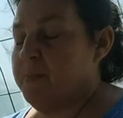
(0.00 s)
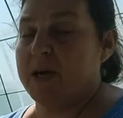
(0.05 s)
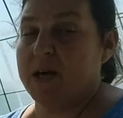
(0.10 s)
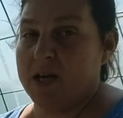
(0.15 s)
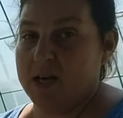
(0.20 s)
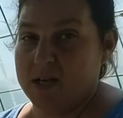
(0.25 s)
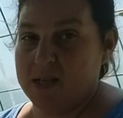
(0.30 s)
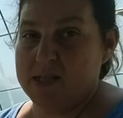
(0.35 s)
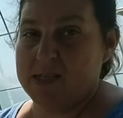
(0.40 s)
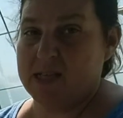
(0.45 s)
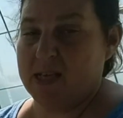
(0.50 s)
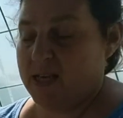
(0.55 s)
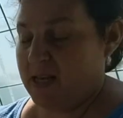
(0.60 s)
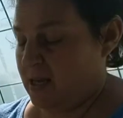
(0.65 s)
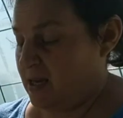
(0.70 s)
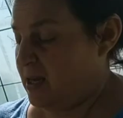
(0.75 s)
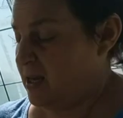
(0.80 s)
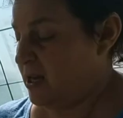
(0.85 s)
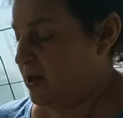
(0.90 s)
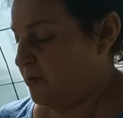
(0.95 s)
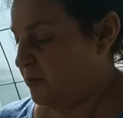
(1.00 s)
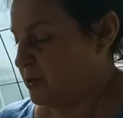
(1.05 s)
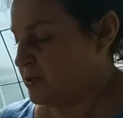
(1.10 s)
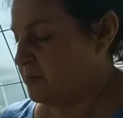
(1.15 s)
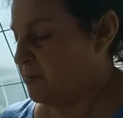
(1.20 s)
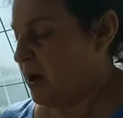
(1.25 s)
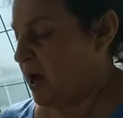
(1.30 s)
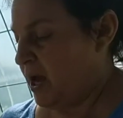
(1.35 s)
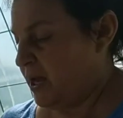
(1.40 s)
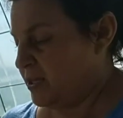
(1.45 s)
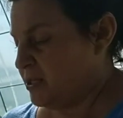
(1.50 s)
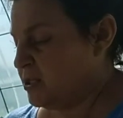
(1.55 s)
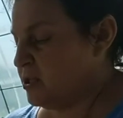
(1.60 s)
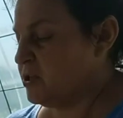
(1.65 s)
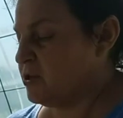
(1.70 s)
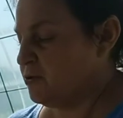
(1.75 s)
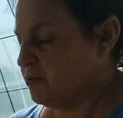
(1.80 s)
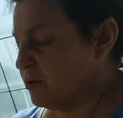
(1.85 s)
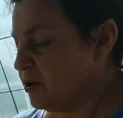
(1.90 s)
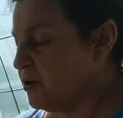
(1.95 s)
Because it was my
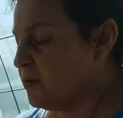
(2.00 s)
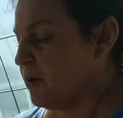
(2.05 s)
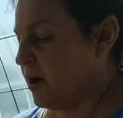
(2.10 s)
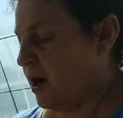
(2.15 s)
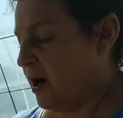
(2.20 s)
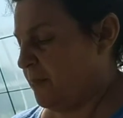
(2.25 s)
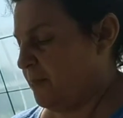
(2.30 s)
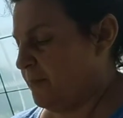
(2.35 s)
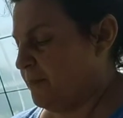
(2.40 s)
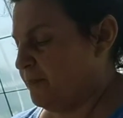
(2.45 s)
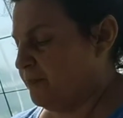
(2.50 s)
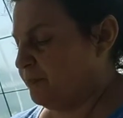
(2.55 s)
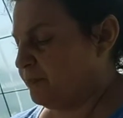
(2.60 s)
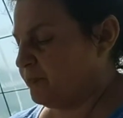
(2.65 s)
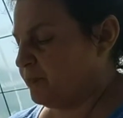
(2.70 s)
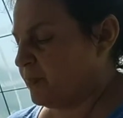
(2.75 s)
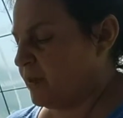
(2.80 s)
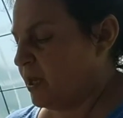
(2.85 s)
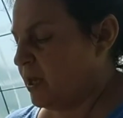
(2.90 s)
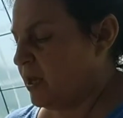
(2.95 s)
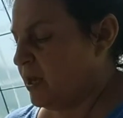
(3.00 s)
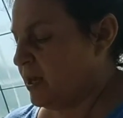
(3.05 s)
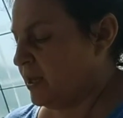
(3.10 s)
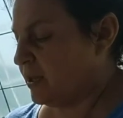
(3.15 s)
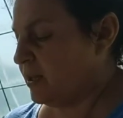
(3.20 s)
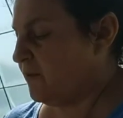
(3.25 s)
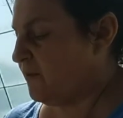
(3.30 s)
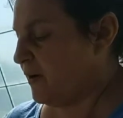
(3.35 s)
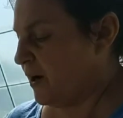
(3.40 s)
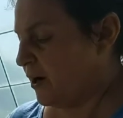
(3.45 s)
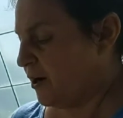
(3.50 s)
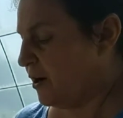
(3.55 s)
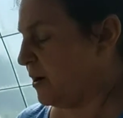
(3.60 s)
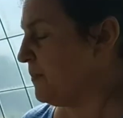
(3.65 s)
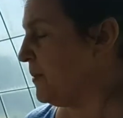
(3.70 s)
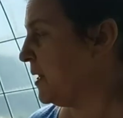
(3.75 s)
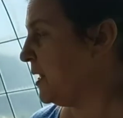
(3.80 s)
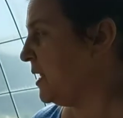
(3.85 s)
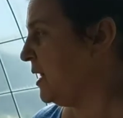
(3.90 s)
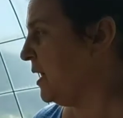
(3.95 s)
screw up at the very
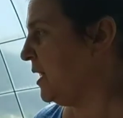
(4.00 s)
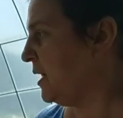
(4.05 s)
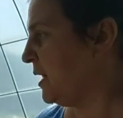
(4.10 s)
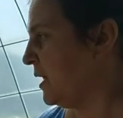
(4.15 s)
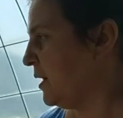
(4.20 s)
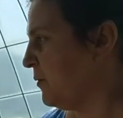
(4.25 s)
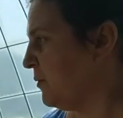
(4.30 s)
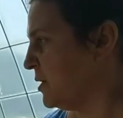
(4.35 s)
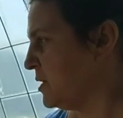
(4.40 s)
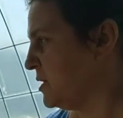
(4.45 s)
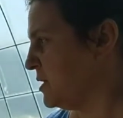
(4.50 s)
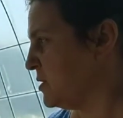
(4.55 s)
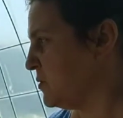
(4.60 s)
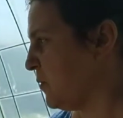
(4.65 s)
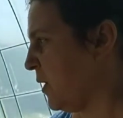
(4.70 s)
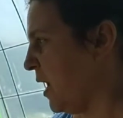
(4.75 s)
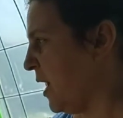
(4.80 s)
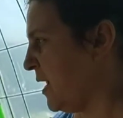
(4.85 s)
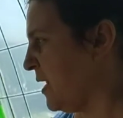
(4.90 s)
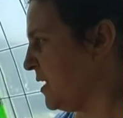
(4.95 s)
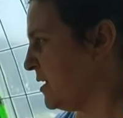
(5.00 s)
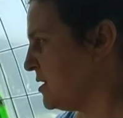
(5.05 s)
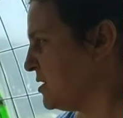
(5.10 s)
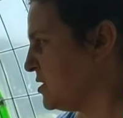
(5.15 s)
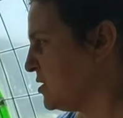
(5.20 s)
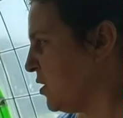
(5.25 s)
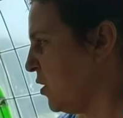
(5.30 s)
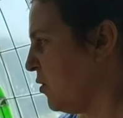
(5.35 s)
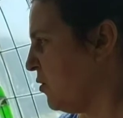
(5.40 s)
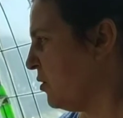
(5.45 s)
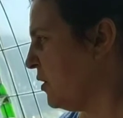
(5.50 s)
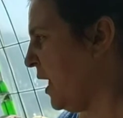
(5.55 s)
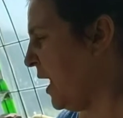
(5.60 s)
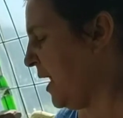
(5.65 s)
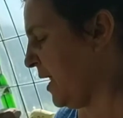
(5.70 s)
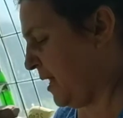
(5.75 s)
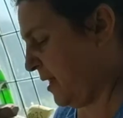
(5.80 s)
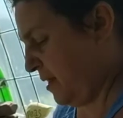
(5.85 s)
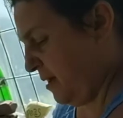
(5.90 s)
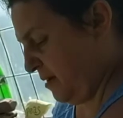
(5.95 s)
beginning, which is why it's so
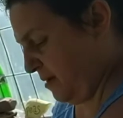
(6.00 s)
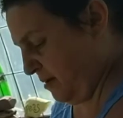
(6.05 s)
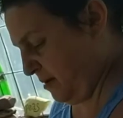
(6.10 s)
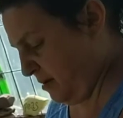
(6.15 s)
late